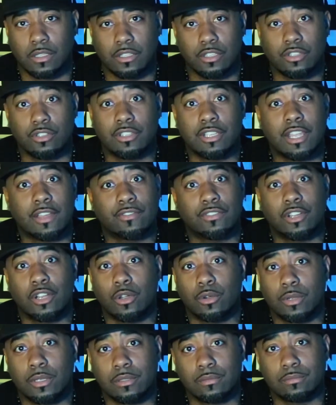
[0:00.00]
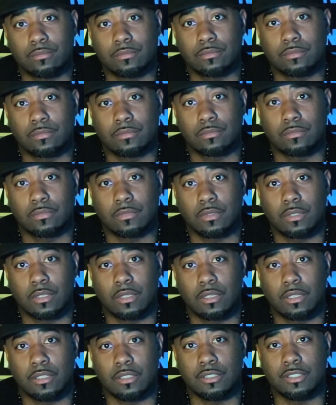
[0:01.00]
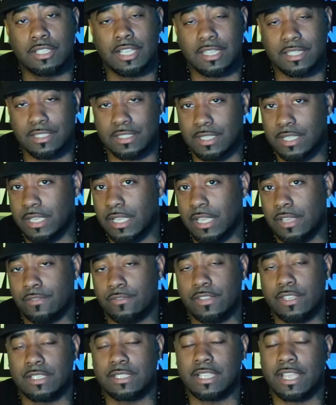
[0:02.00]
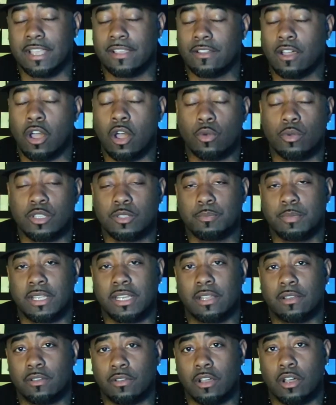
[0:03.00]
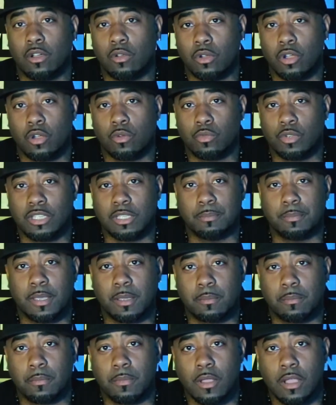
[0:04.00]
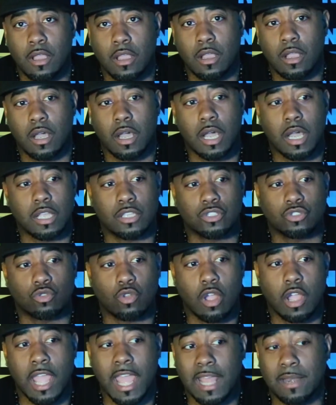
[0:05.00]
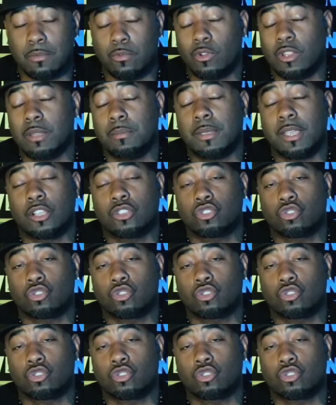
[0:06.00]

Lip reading: You'll never know it. Jealousy and envy has always been a really big, had a really big